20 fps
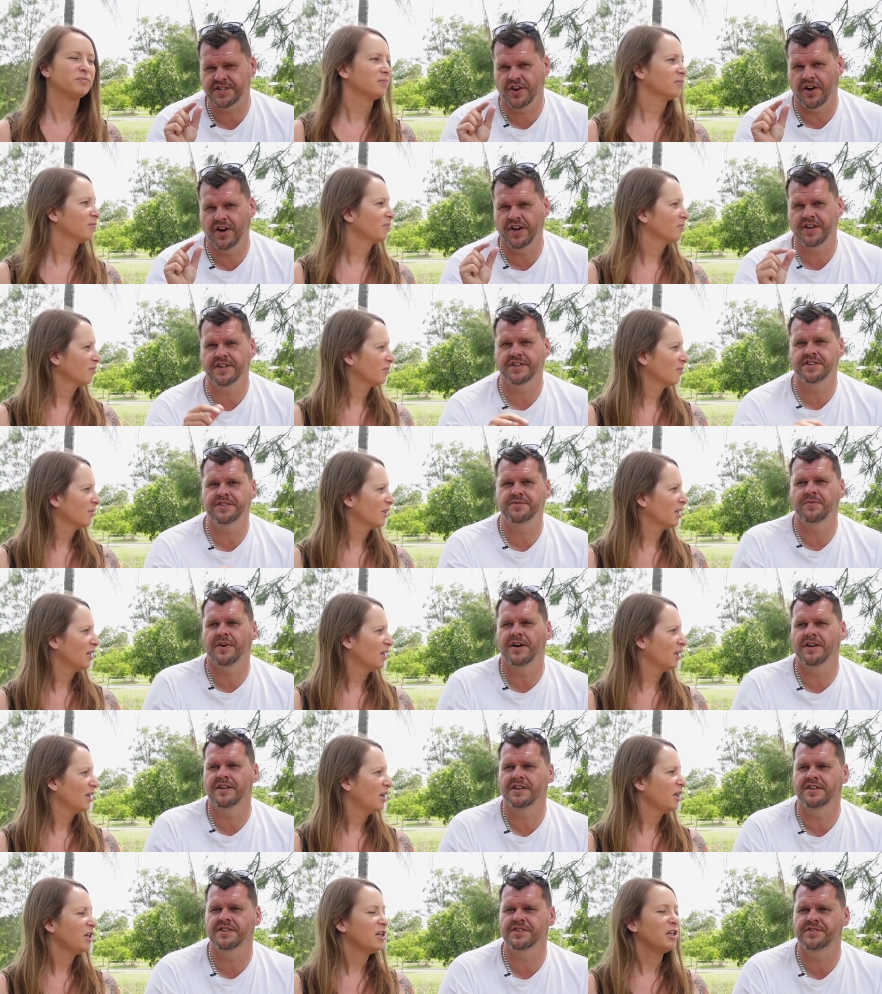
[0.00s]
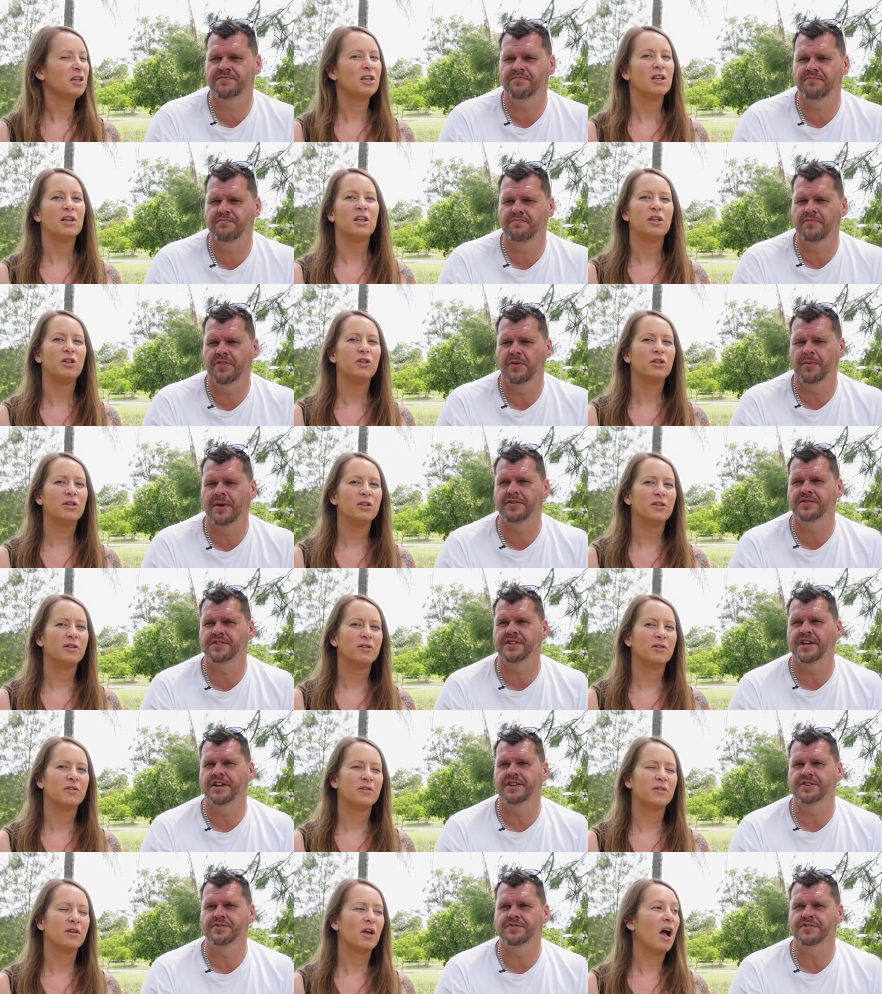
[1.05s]
Speaker 1: tiniest one and it's the most
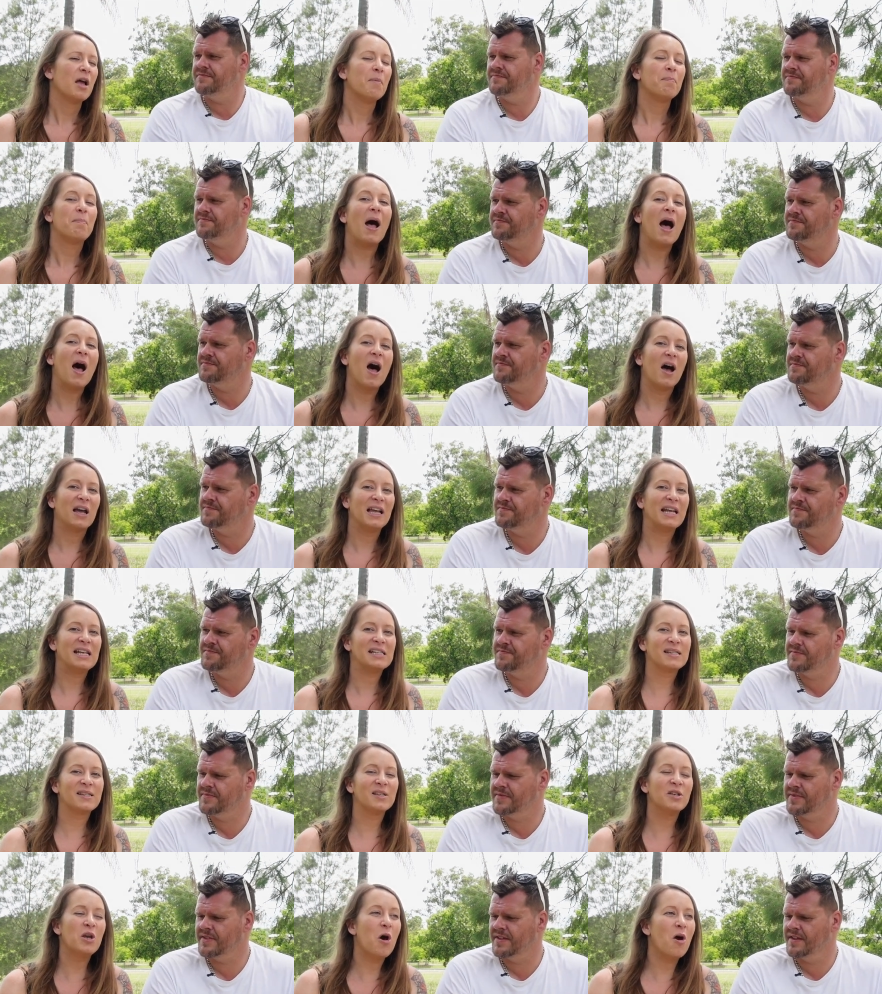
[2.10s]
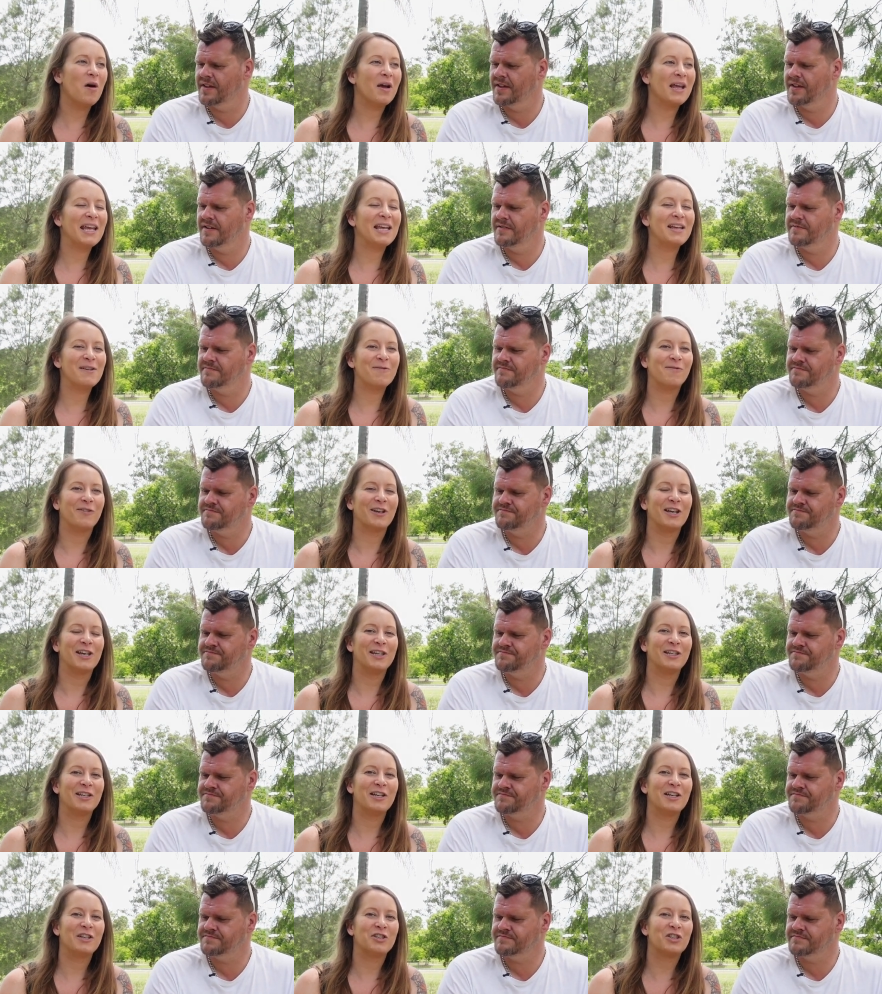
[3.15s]
dangerous
Speaker 2: but it's not
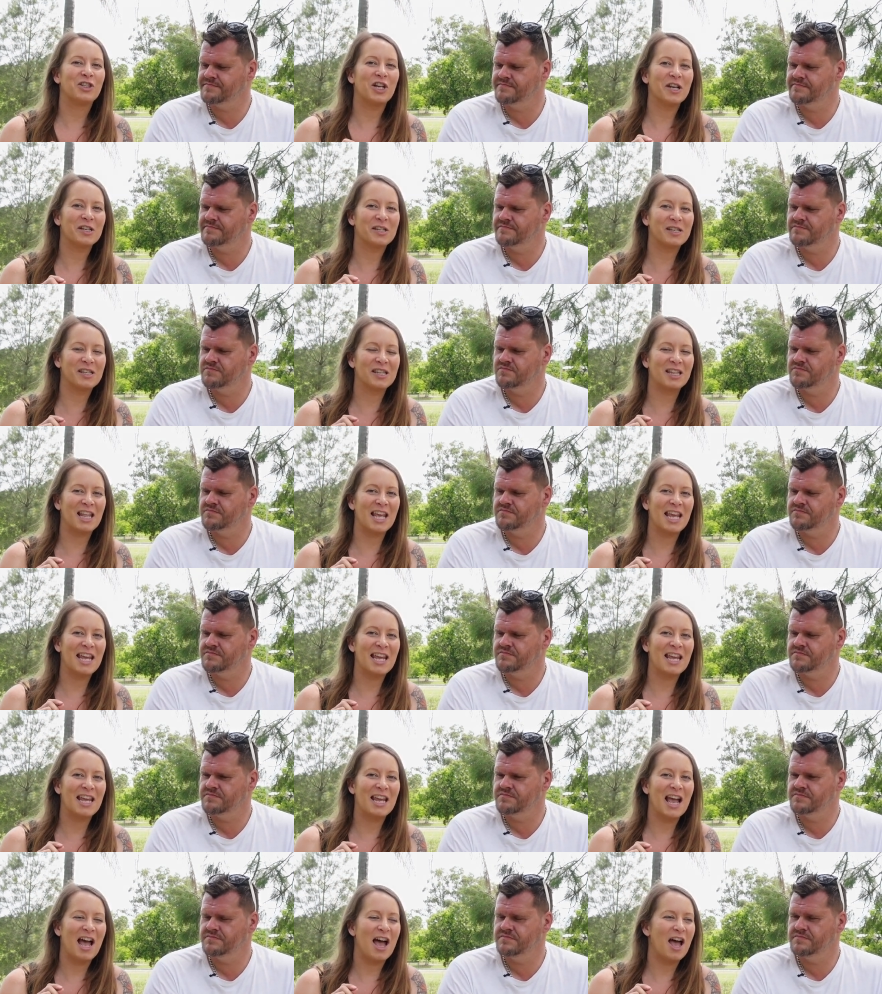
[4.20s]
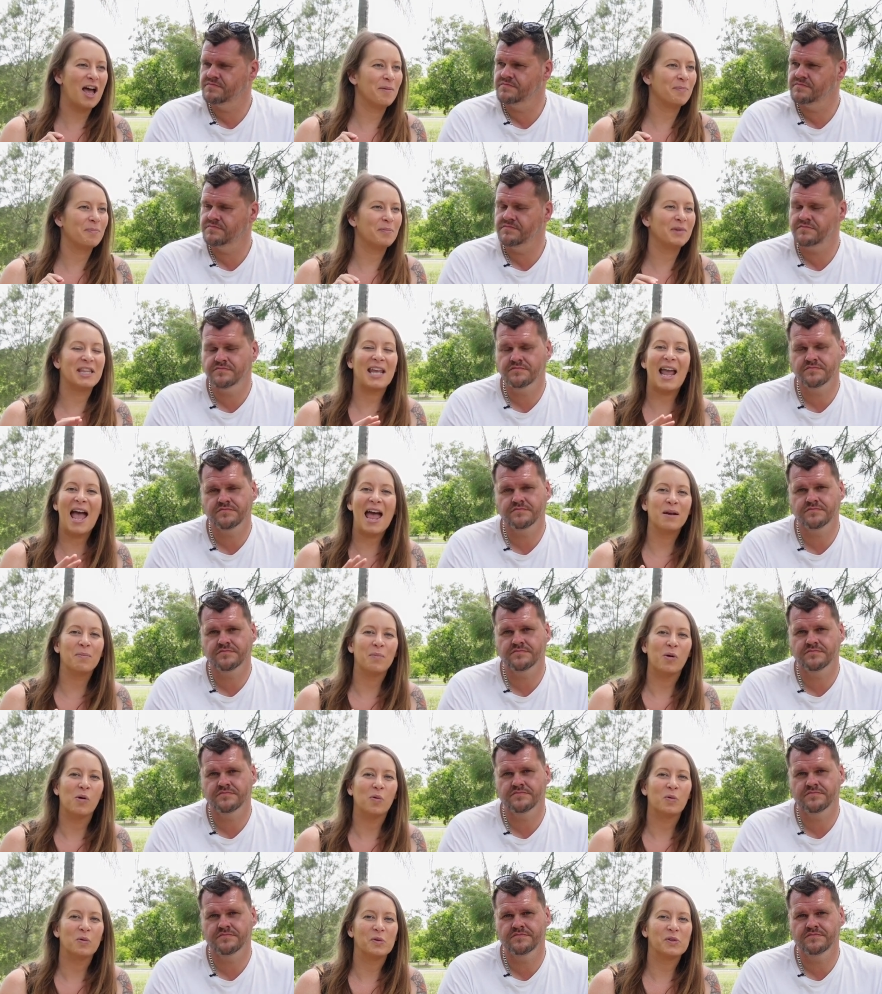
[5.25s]
even just the um, the
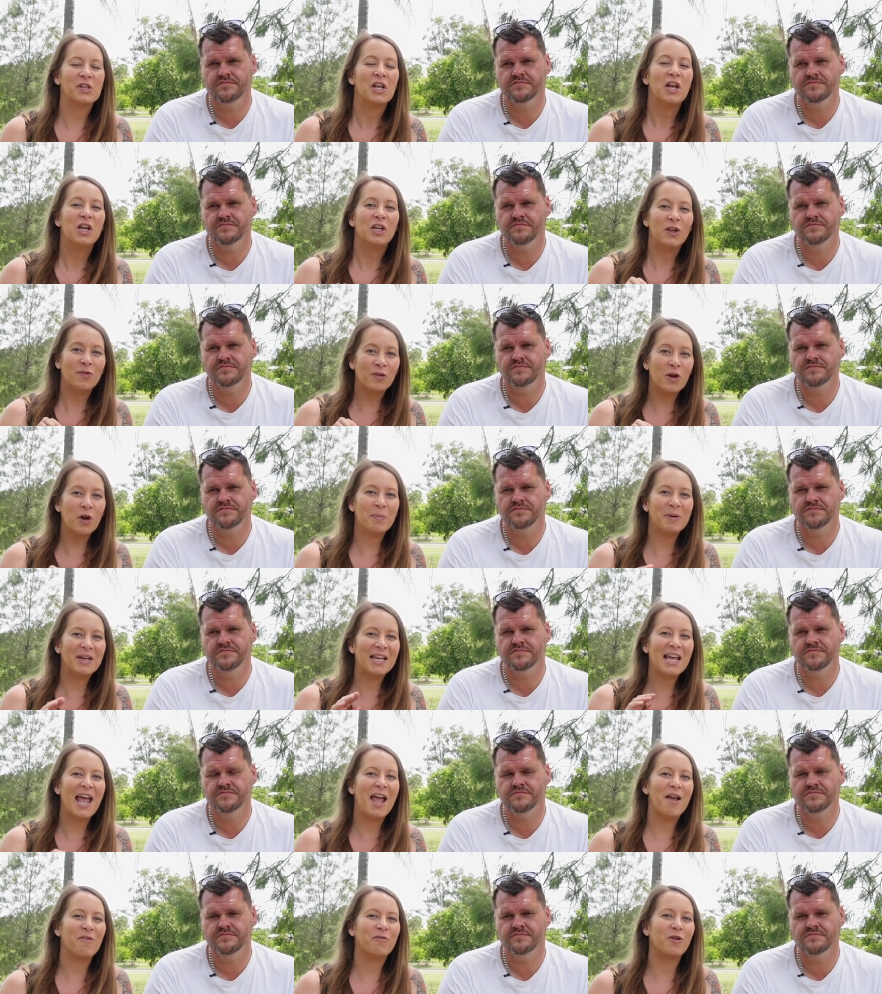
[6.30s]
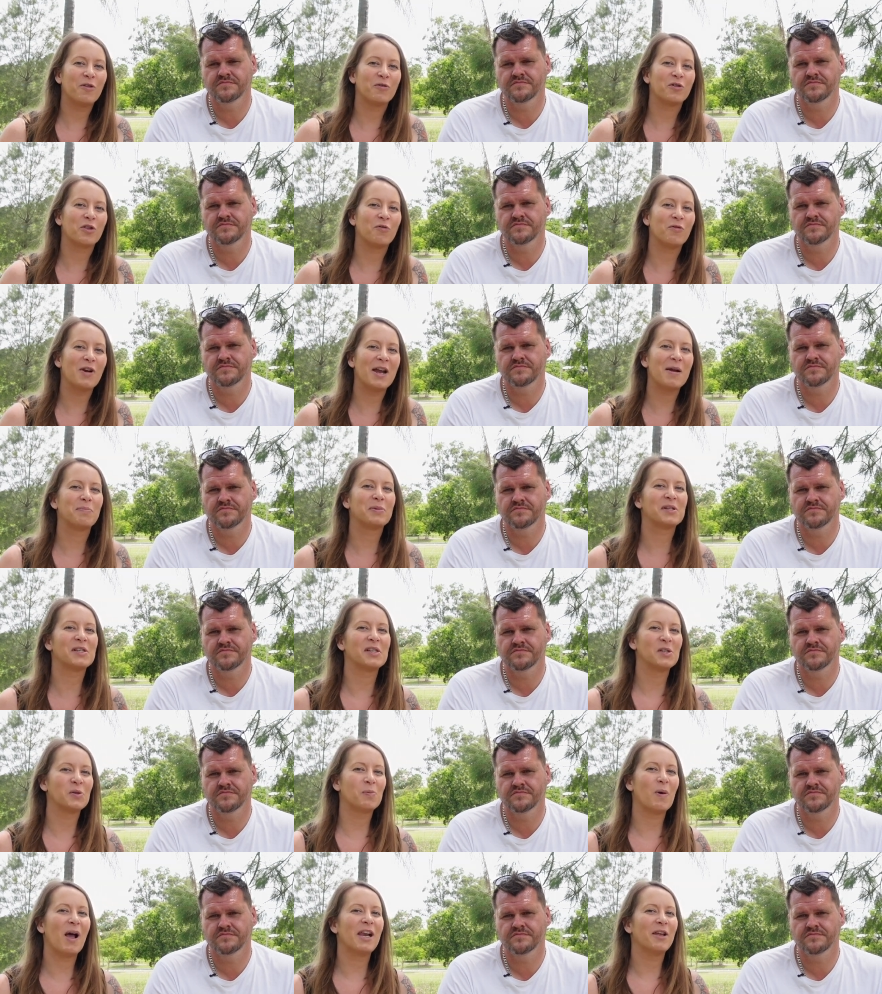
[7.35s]
animals. You've got to be careful of the rips
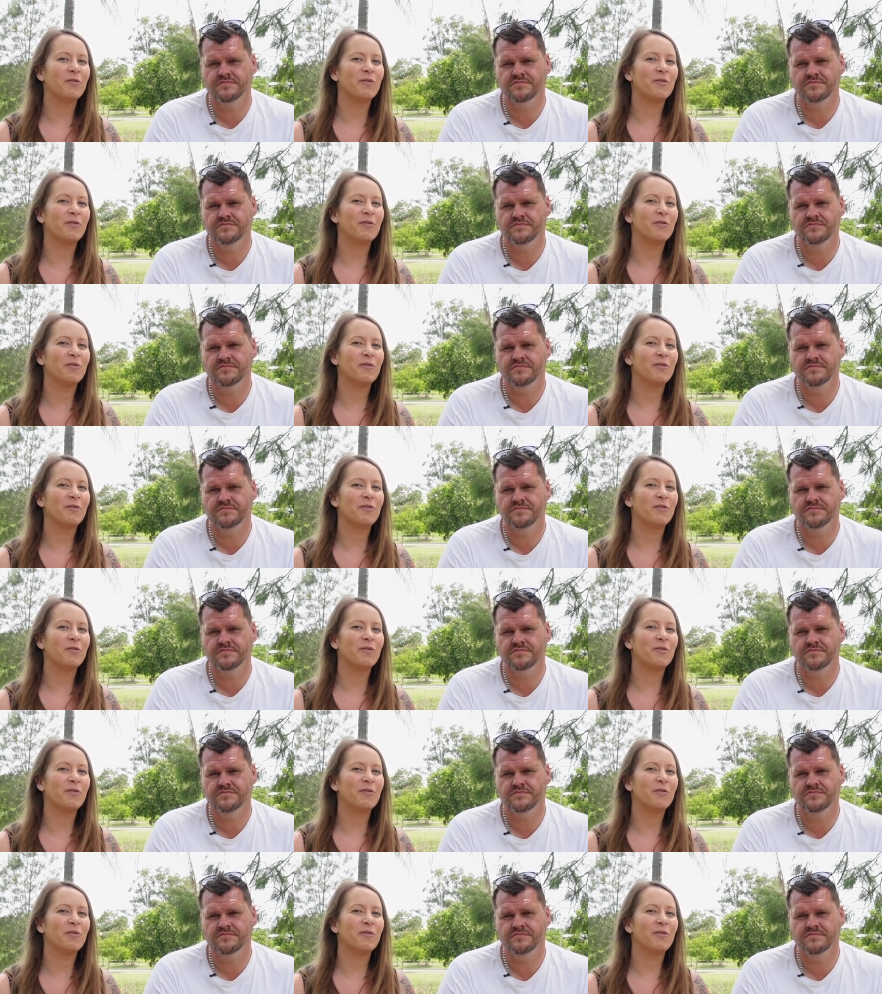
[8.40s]
as well.